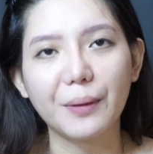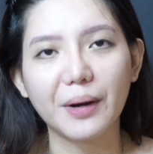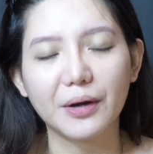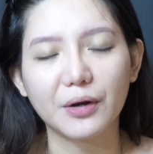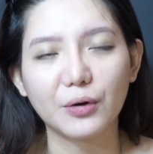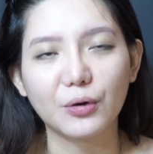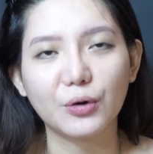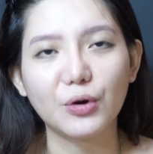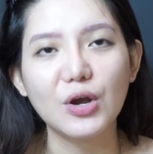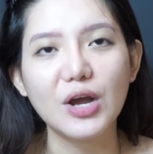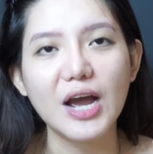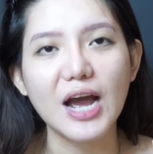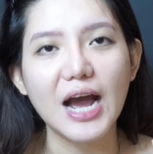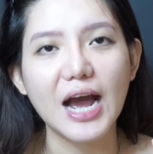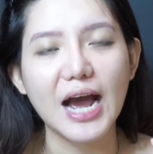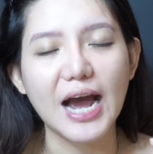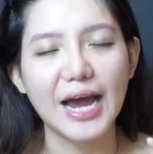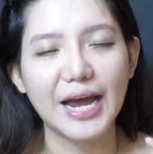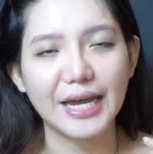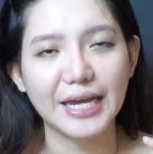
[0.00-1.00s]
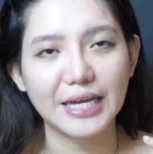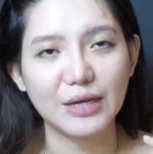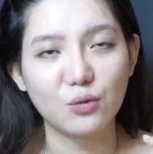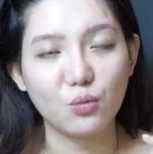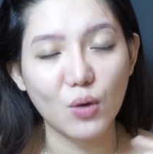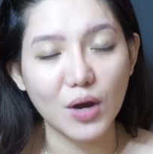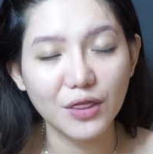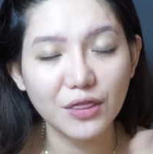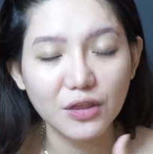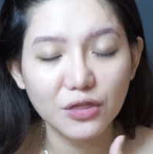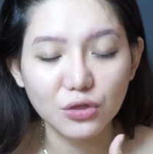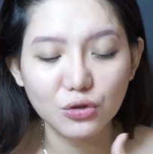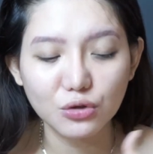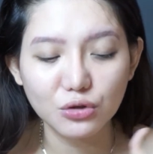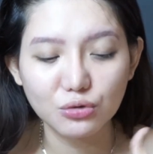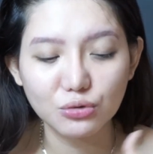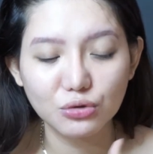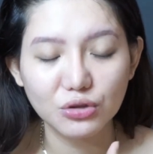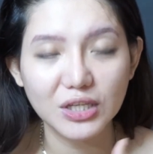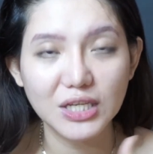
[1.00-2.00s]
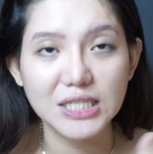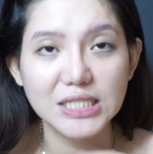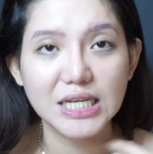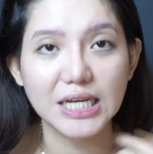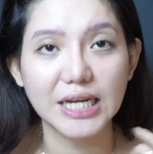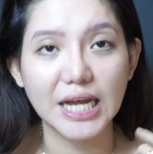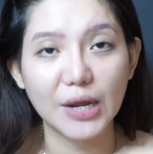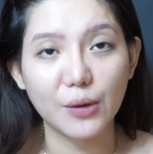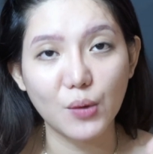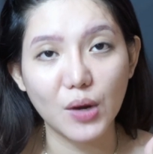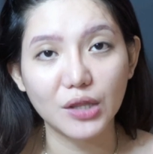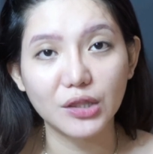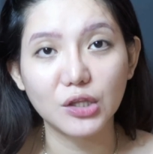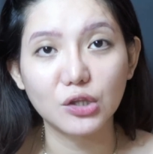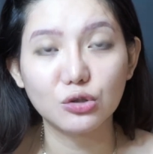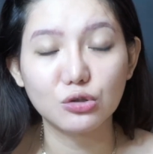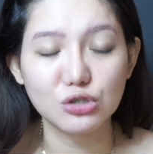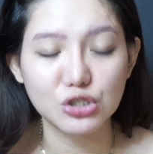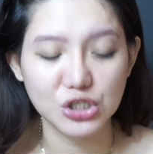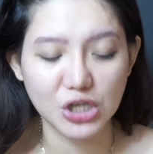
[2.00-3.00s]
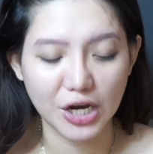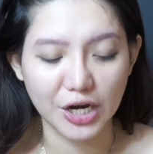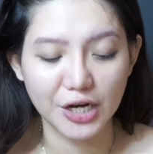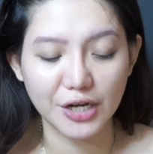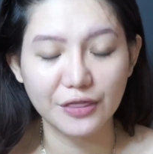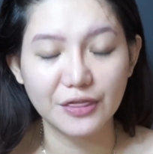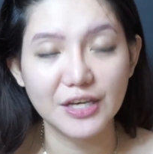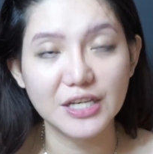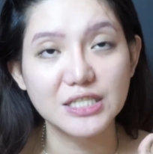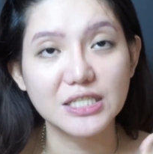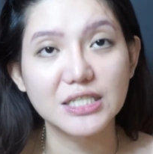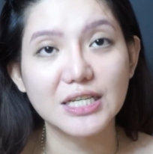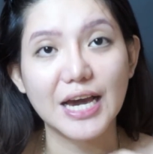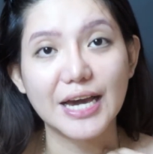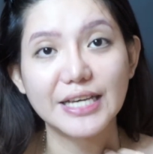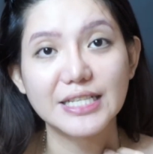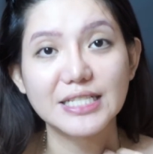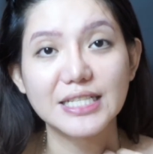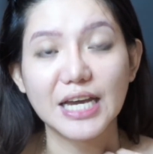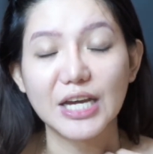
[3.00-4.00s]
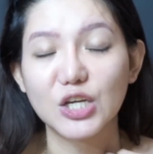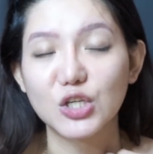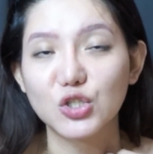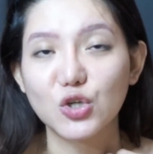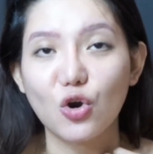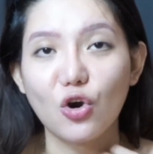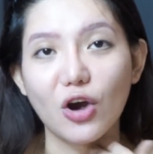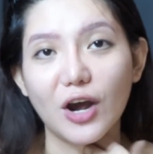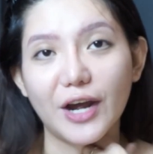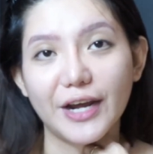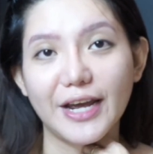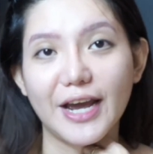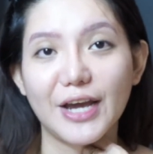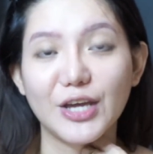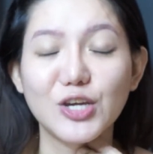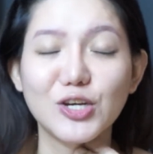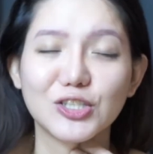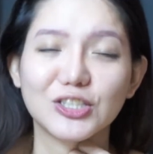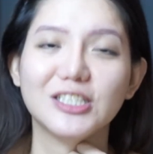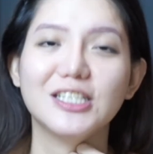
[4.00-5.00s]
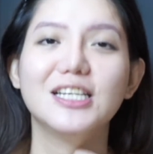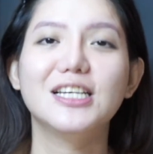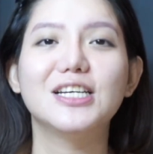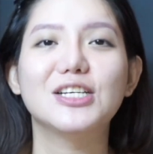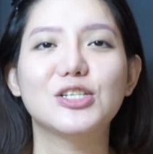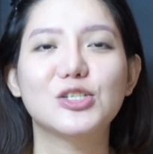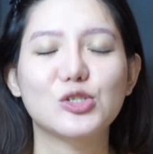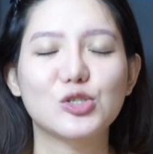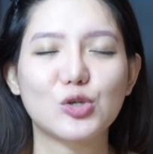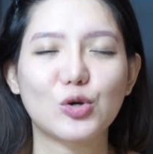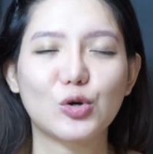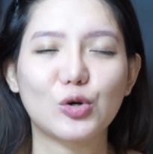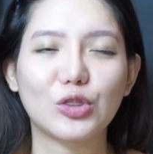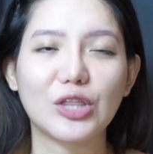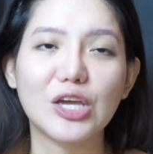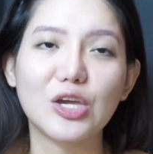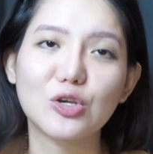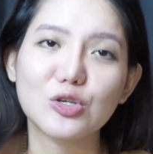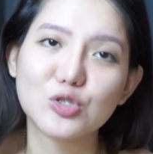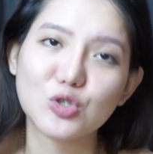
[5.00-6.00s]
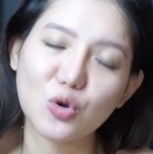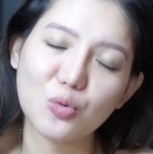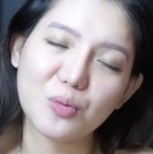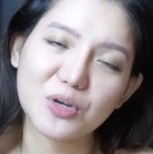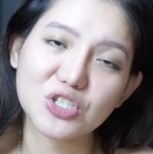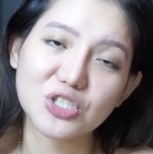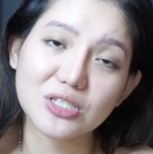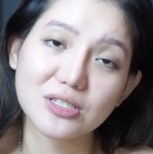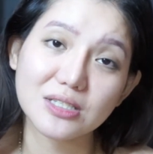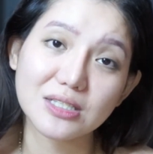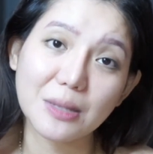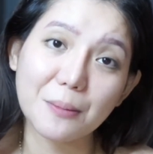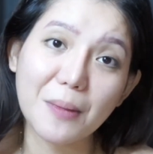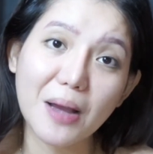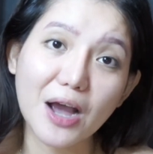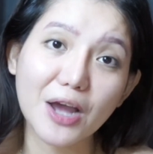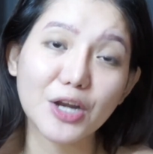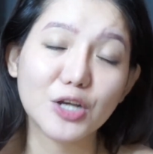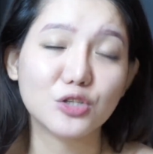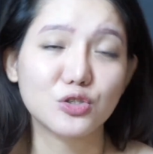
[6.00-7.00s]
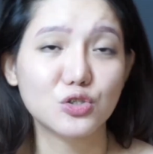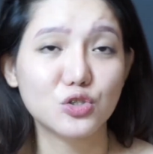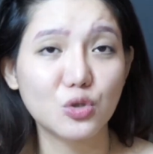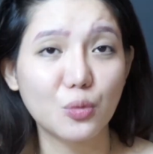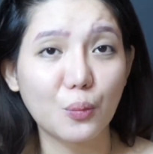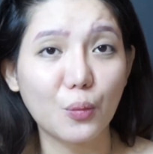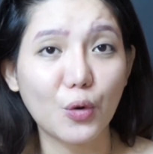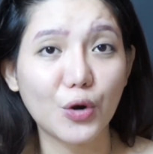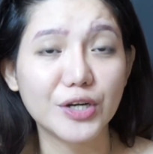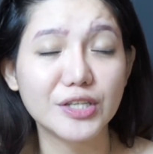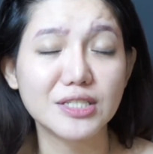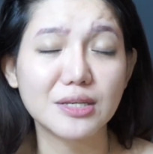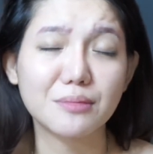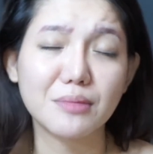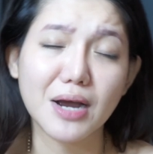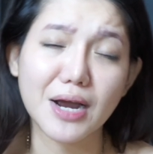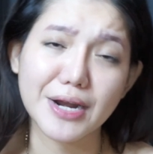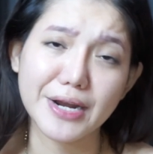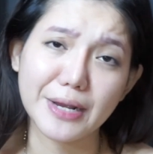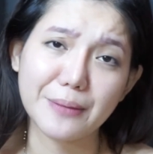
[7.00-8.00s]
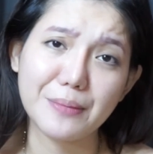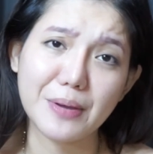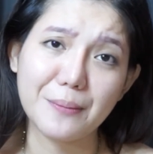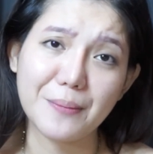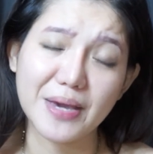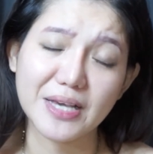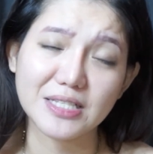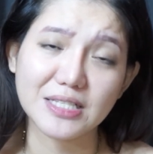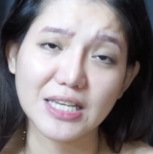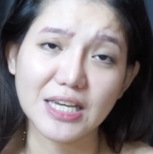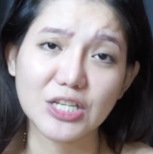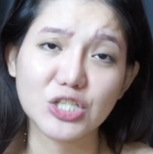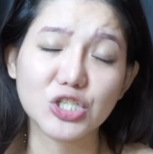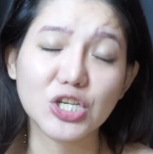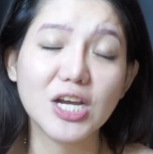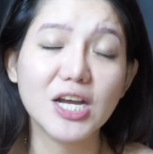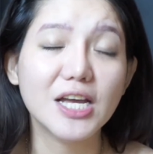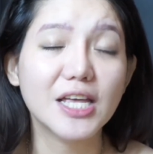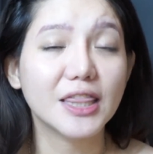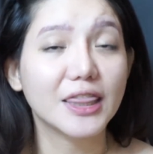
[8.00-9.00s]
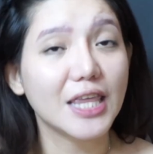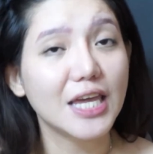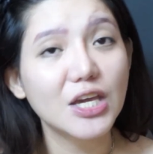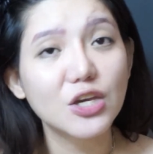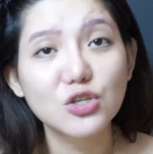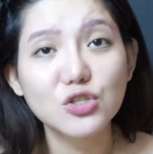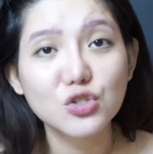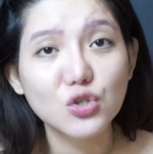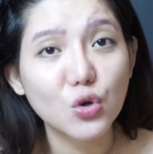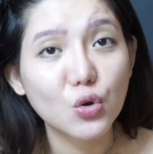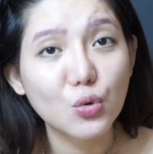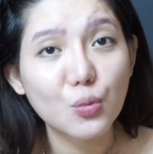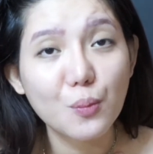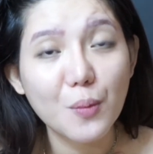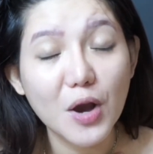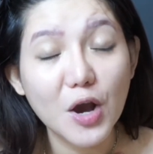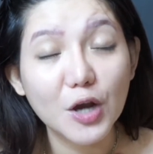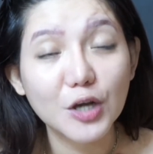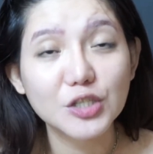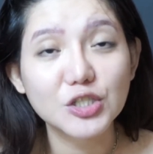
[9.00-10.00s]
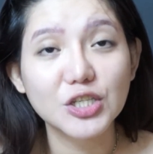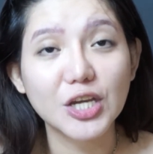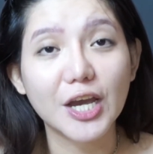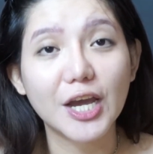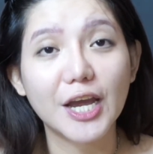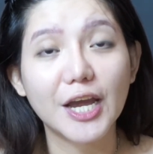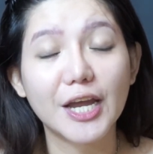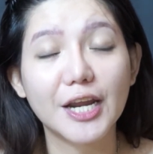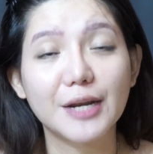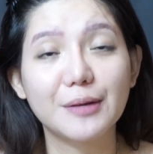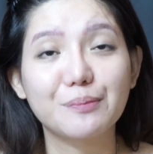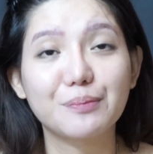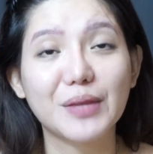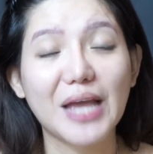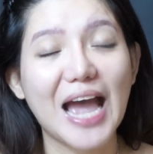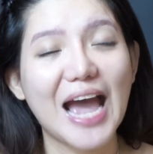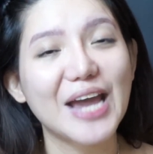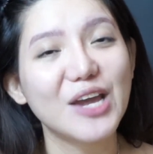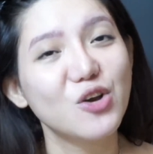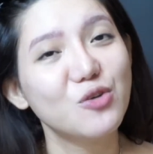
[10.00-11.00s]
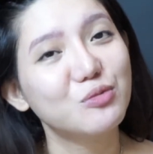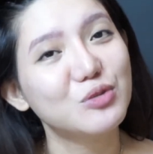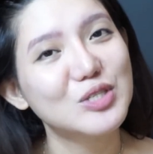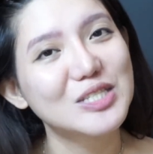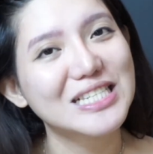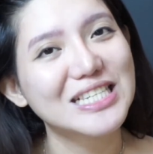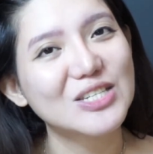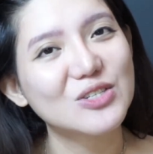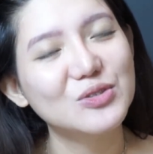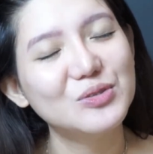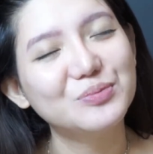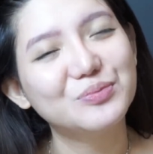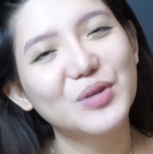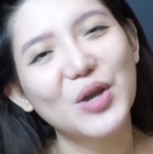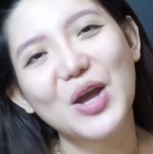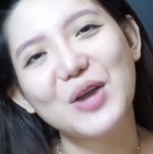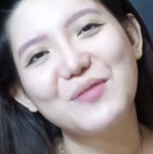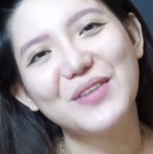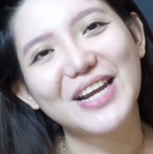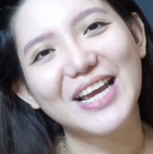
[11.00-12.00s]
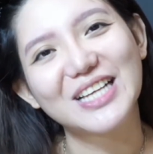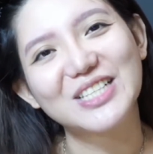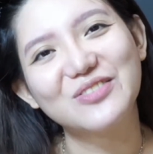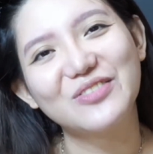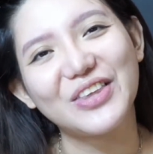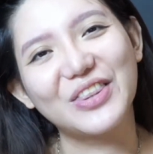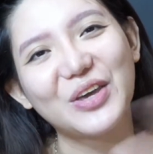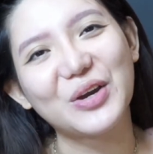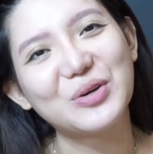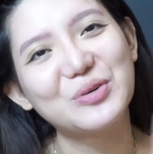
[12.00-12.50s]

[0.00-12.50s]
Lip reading: Pero I wanted to do this and I wanted to share this guys sa inyo kaya yun. So thank you so much sa mga nagsusupport, sa mga nag-message. Thank you so much and I hope to see you on my next video.